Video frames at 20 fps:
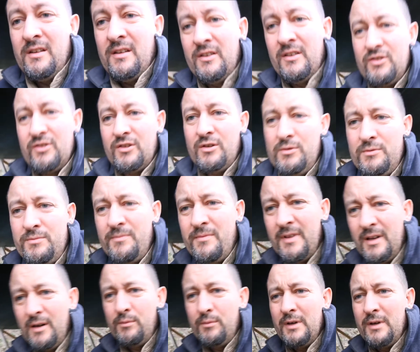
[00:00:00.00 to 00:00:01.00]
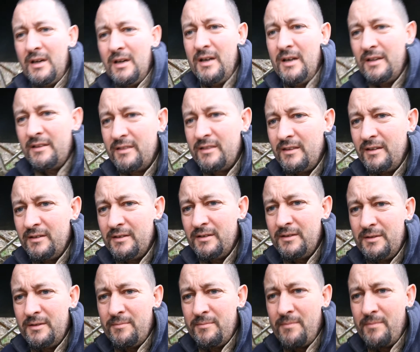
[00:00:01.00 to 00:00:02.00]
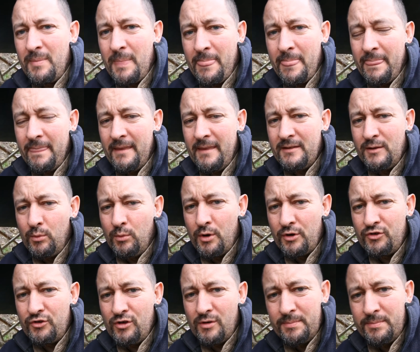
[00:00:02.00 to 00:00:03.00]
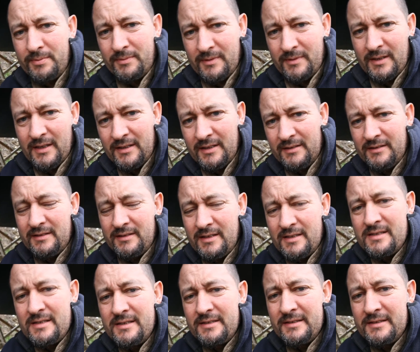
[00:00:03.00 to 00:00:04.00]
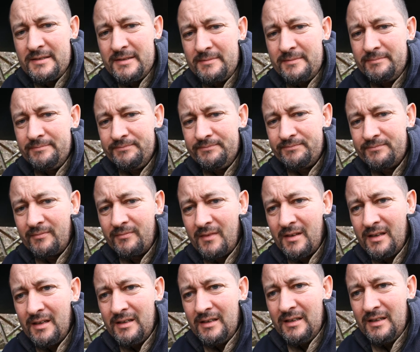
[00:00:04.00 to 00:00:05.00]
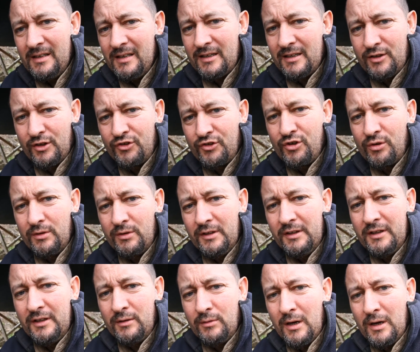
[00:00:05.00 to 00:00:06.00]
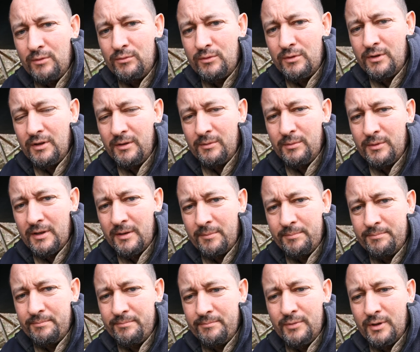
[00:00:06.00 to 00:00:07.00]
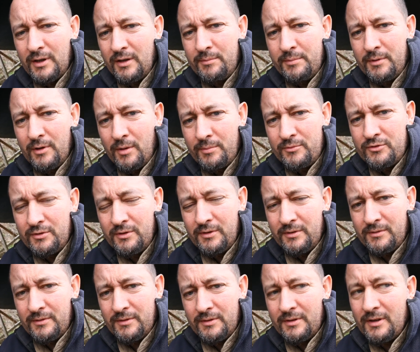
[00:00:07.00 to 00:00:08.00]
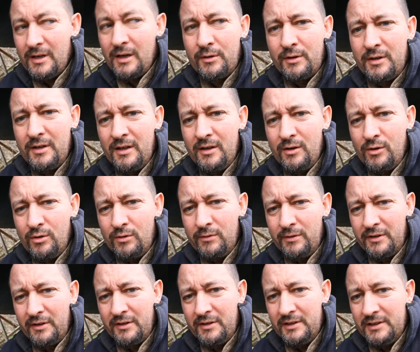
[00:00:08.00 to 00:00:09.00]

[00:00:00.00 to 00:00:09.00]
So now we are at the workshop, and I'm going to show you a little around what I've been up to out here over